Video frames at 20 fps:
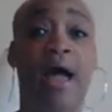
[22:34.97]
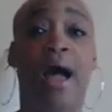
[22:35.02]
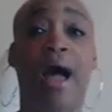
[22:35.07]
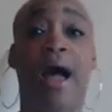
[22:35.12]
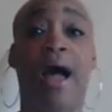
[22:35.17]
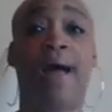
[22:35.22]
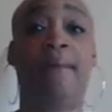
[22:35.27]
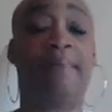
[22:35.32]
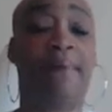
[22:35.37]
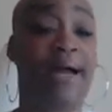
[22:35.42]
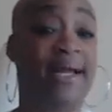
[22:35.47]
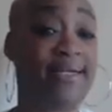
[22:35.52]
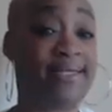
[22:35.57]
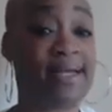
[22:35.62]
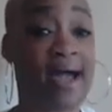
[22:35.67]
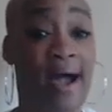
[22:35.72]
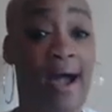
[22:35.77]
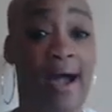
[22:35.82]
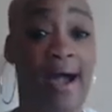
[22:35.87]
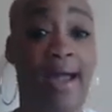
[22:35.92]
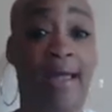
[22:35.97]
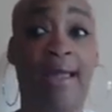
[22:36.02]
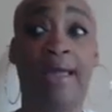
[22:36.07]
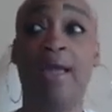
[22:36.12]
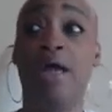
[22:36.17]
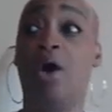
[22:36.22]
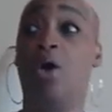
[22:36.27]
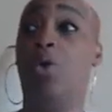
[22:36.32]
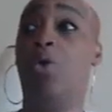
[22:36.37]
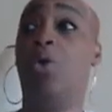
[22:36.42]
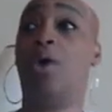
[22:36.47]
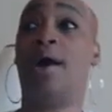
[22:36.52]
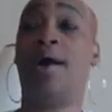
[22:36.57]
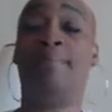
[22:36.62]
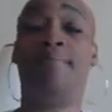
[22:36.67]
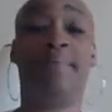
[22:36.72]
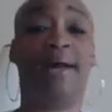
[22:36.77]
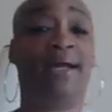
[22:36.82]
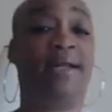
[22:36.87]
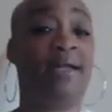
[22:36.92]
I might die, or I
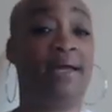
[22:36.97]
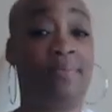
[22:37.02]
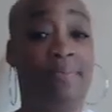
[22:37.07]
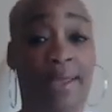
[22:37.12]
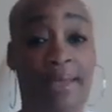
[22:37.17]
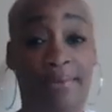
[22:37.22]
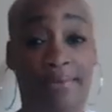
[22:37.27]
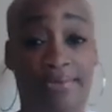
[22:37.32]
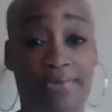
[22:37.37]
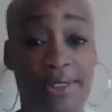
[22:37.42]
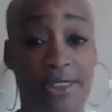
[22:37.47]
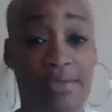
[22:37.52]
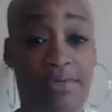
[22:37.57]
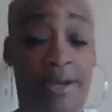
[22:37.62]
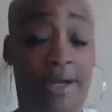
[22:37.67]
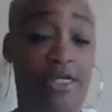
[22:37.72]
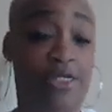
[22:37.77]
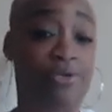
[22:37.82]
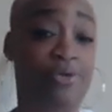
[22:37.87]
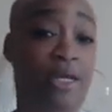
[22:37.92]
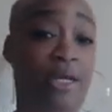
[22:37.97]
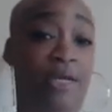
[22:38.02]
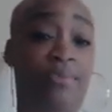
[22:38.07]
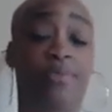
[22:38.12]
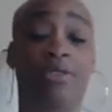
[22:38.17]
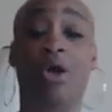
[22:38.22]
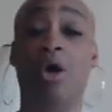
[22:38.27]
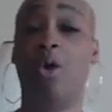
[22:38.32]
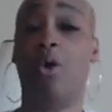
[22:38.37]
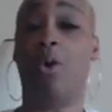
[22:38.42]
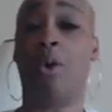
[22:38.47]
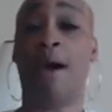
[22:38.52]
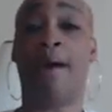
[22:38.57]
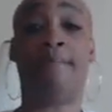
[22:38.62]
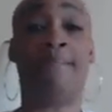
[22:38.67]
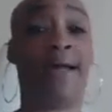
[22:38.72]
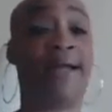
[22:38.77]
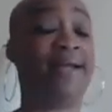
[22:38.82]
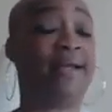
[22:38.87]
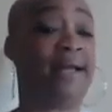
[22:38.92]
might not be able to reach my dreams, or I
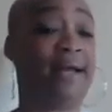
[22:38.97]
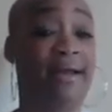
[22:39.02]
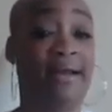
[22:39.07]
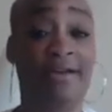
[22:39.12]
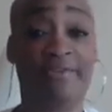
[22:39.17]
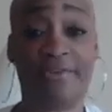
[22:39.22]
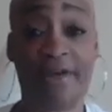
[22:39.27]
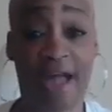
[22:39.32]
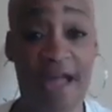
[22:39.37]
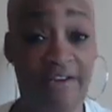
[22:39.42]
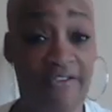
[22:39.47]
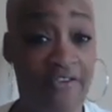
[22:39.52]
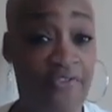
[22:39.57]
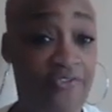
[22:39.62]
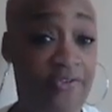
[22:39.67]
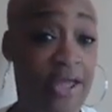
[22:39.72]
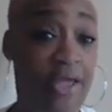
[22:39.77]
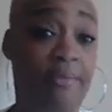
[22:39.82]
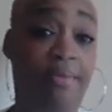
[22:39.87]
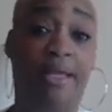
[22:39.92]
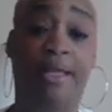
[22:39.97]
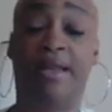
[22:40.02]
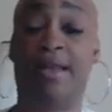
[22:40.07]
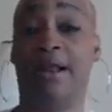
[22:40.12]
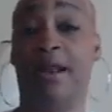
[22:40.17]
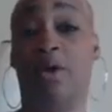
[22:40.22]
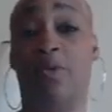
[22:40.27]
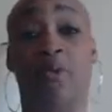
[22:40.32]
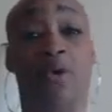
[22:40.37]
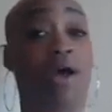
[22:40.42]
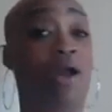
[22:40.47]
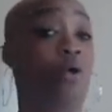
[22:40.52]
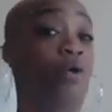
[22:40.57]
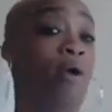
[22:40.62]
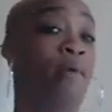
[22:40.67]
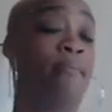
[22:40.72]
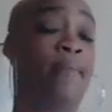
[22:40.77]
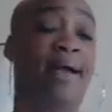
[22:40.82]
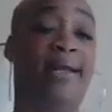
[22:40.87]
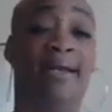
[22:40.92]
might not never have a family that I want, or
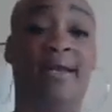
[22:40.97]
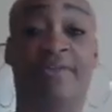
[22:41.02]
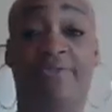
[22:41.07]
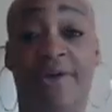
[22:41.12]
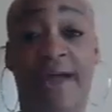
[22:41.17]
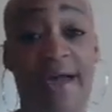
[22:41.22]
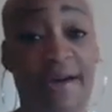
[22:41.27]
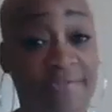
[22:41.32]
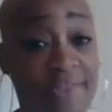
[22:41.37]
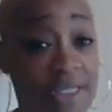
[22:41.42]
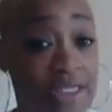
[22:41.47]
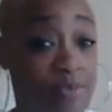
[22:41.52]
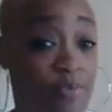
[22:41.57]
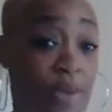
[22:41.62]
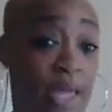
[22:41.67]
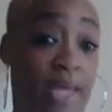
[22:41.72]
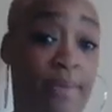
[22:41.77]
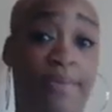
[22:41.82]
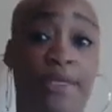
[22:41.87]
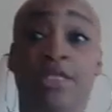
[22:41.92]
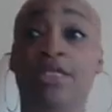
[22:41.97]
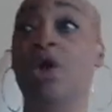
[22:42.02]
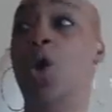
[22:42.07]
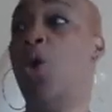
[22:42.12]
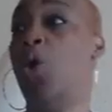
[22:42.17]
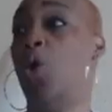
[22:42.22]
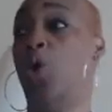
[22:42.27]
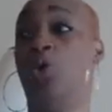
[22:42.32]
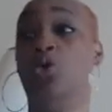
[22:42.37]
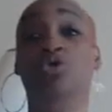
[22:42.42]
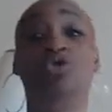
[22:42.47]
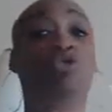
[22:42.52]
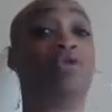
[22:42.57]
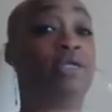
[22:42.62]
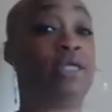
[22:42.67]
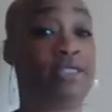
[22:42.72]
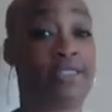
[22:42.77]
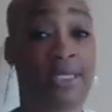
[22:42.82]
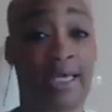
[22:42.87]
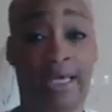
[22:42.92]
I might never have these babies, or who's going
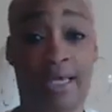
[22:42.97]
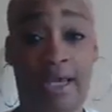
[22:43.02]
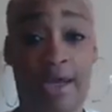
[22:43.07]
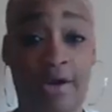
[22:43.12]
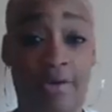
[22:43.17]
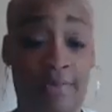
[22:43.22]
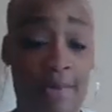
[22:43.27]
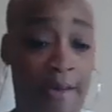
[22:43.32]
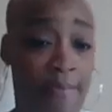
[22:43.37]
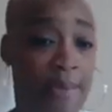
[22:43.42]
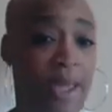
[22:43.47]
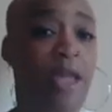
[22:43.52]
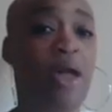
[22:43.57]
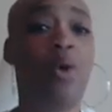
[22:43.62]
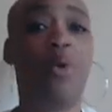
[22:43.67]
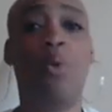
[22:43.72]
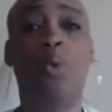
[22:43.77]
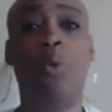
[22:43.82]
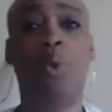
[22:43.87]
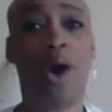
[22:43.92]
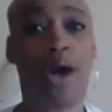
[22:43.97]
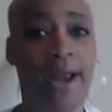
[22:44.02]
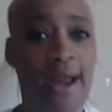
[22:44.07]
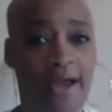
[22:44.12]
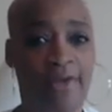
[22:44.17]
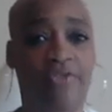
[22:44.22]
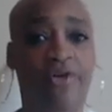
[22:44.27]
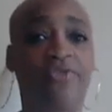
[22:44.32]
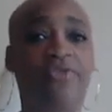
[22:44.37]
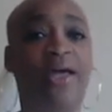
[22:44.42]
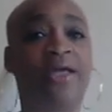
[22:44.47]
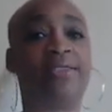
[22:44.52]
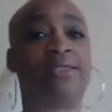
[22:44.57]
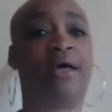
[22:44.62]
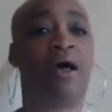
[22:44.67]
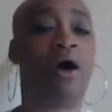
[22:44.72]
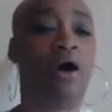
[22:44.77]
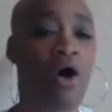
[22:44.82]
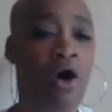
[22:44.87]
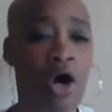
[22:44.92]
to take care of my baby, whatever. That's an
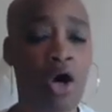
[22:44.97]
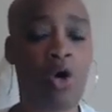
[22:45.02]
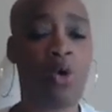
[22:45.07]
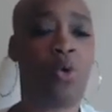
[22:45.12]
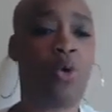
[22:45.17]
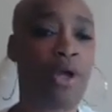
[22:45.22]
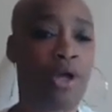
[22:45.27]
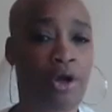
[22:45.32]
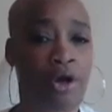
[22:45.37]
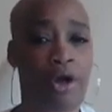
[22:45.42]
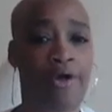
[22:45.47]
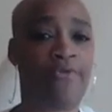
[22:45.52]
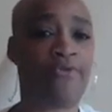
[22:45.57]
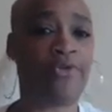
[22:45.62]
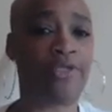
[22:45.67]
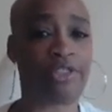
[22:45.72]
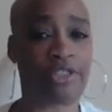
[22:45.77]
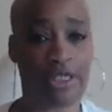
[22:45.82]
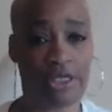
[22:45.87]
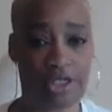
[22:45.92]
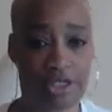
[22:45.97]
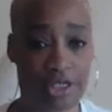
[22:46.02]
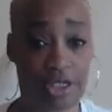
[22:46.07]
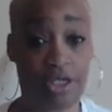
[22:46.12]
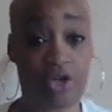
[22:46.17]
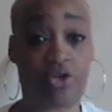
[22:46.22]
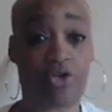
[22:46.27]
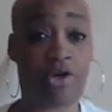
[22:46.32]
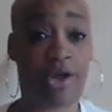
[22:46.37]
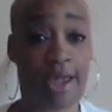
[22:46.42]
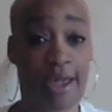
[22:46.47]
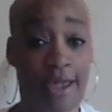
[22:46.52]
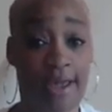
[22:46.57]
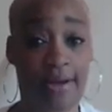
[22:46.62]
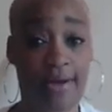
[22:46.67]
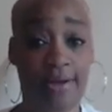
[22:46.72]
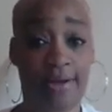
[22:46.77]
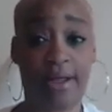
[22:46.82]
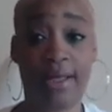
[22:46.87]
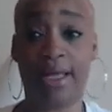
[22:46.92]
ongoing conversation in your head.
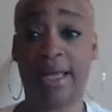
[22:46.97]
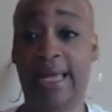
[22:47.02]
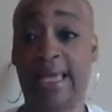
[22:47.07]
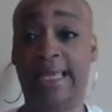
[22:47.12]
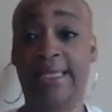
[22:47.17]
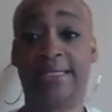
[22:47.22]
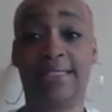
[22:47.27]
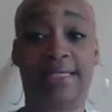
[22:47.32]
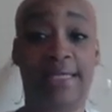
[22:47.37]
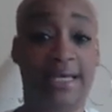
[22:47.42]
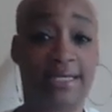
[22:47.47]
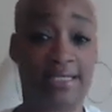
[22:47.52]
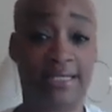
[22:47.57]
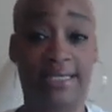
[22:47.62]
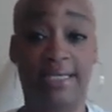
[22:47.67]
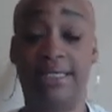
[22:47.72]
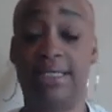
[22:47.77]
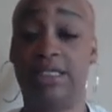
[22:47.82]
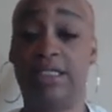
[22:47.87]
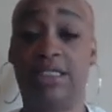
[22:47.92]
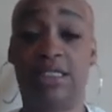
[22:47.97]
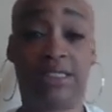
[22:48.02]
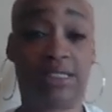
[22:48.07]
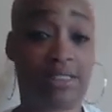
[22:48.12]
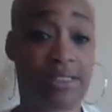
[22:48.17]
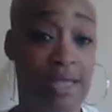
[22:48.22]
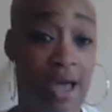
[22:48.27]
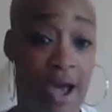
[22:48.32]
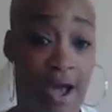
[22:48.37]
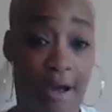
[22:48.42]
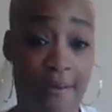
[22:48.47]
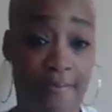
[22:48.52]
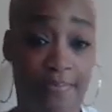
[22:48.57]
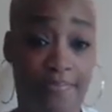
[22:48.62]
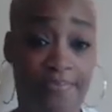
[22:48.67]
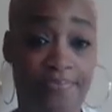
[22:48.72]
It doesn't stop.